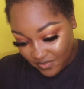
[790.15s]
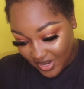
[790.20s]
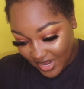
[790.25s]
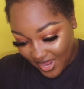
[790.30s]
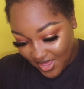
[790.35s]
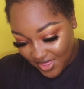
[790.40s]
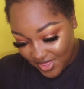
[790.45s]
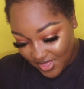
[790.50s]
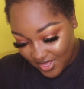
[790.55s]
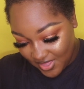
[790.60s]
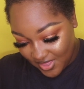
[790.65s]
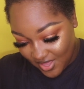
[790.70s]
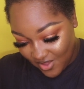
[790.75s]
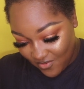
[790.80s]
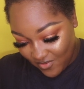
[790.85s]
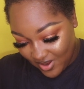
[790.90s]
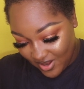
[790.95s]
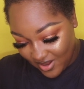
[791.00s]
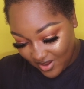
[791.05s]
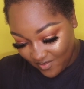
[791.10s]
but I think they
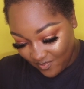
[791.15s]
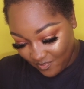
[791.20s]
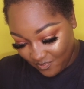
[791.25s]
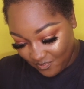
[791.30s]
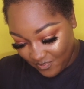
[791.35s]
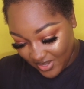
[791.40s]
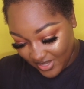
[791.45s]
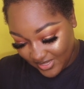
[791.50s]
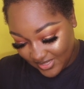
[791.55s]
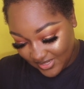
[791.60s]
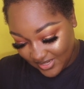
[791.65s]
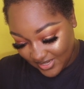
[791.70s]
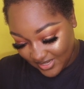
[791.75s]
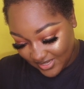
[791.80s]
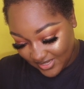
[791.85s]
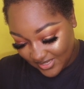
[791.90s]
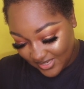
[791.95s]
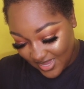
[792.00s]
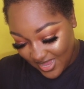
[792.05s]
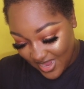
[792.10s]
went out of
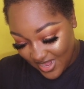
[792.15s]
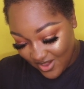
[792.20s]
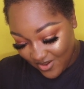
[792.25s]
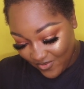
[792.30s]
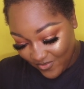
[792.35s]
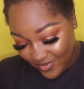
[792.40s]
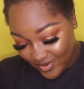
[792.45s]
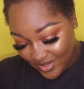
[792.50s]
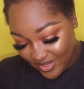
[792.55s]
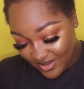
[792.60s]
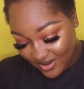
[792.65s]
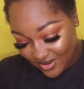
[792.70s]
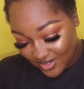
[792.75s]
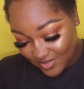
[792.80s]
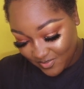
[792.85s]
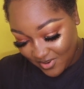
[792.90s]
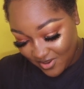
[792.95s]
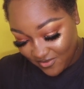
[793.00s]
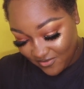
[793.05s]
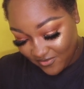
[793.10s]
business and it really
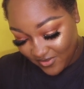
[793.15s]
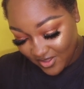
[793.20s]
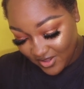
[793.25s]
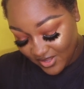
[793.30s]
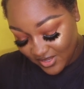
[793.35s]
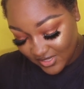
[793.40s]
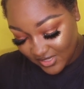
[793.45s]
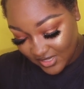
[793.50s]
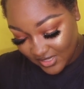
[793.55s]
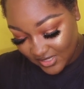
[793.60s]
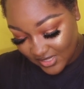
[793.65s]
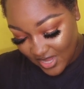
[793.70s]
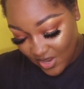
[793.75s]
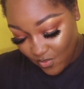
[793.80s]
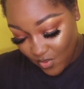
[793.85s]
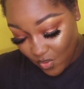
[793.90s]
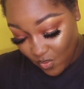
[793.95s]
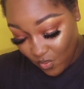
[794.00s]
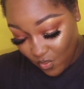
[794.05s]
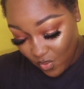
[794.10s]
hurts my feelings because they
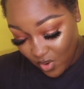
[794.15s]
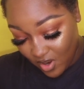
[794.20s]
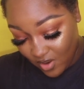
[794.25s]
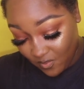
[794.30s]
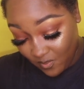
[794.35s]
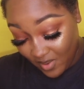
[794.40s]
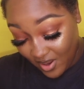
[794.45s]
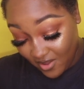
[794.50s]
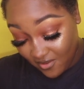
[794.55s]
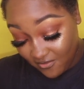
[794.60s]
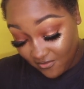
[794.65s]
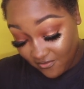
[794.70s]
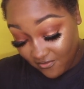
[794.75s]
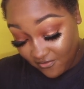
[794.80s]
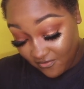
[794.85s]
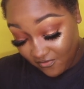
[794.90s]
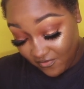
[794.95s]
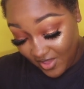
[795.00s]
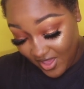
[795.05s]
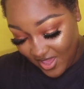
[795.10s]
were one of my
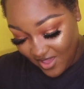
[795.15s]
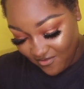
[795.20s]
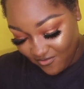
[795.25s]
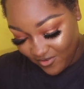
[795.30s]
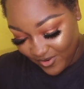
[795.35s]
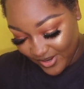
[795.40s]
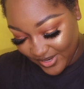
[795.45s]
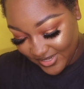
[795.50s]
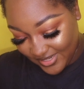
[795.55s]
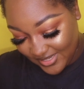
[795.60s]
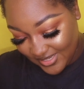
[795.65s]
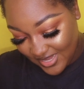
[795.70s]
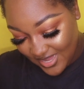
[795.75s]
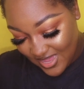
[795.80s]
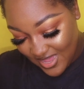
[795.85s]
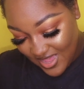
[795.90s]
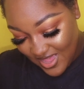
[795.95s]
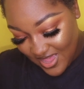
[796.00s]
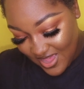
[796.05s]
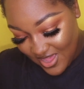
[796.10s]
favorites
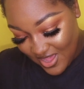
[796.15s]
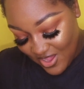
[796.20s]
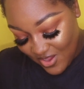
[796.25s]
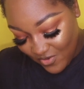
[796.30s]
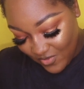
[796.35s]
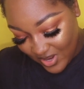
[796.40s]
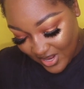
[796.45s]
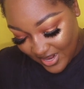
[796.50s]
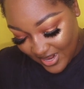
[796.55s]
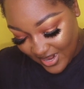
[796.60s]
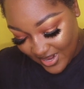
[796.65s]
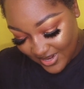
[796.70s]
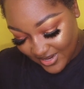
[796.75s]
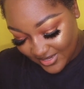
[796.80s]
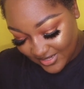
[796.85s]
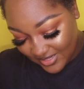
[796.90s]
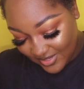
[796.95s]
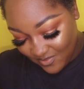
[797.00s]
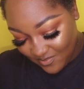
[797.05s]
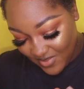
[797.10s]
when I got
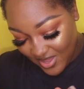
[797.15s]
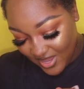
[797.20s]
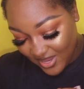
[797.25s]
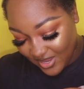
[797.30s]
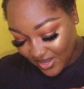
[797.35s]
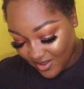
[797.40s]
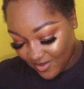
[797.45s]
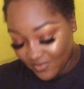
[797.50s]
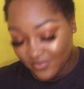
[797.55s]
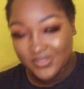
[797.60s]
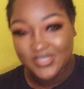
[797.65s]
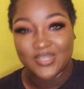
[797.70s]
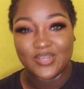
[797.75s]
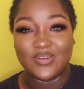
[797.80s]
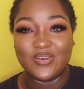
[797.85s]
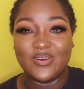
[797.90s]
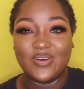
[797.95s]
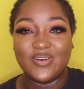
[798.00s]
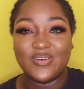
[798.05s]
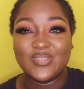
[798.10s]
into makeup. So